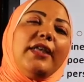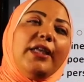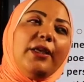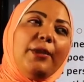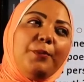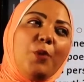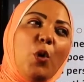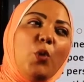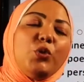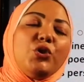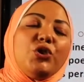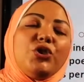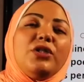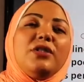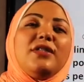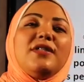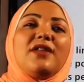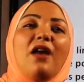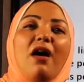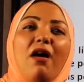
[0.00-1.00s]

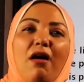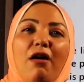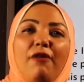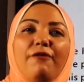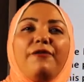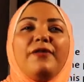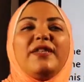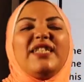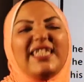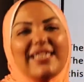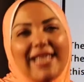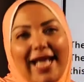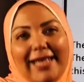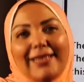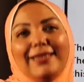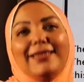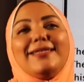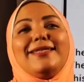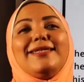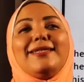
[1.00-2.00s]
emotions of
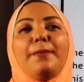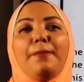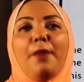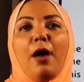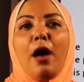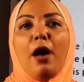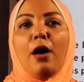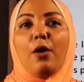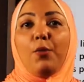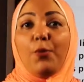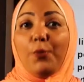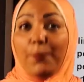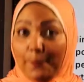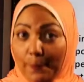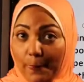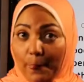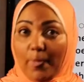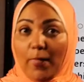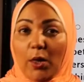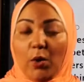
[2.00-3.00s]
sadness somehow.
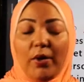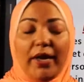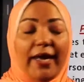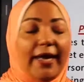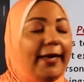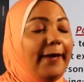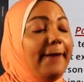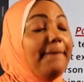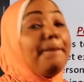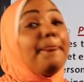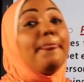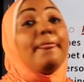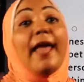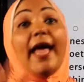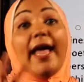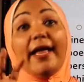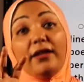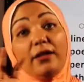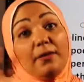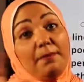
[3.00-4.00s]
Okay,
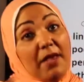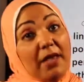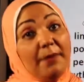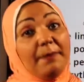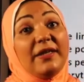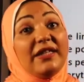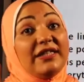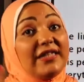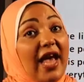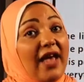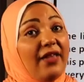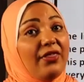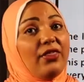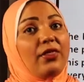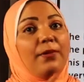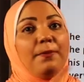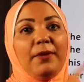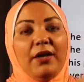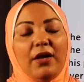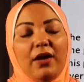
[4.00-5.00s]
and maybe death,
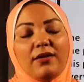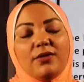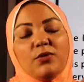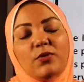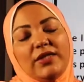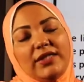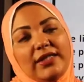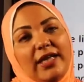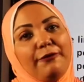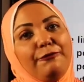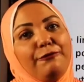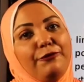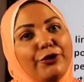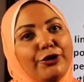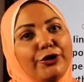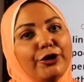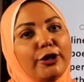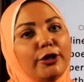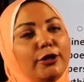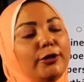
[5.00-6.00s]
because we said
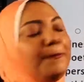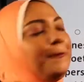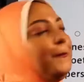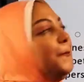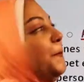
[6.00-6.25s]
funeral.